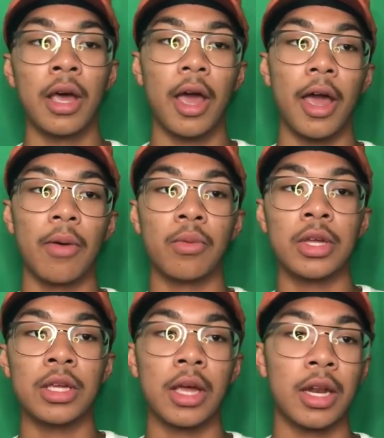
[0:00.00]
And
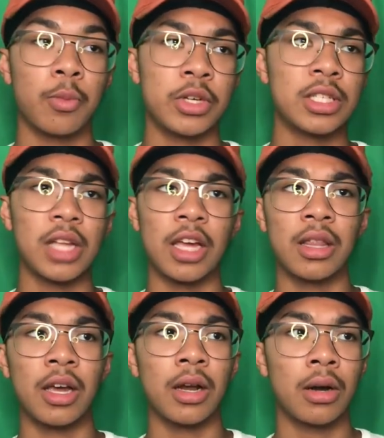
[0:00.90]
we stay
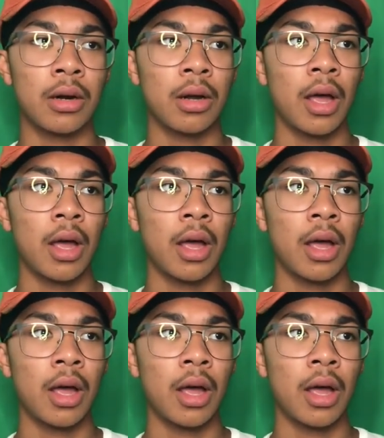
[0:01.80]
there.